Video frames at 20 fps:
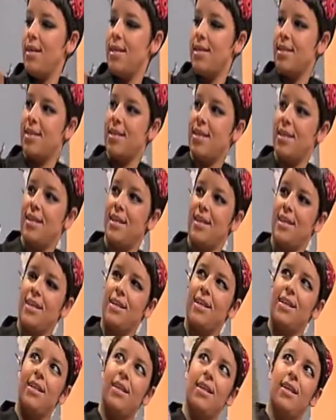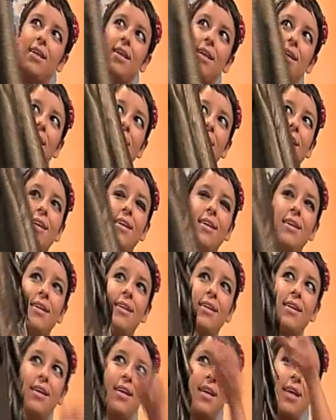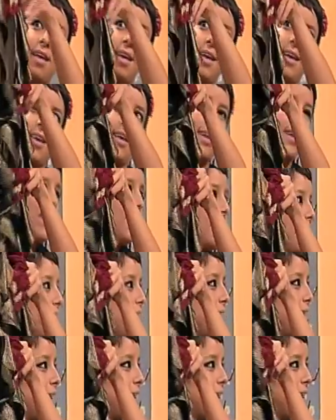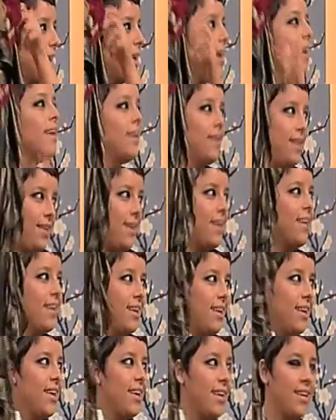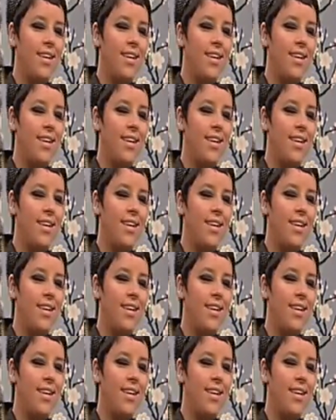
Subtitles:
Ooh, that's beautiful. Is that another dress that you customized?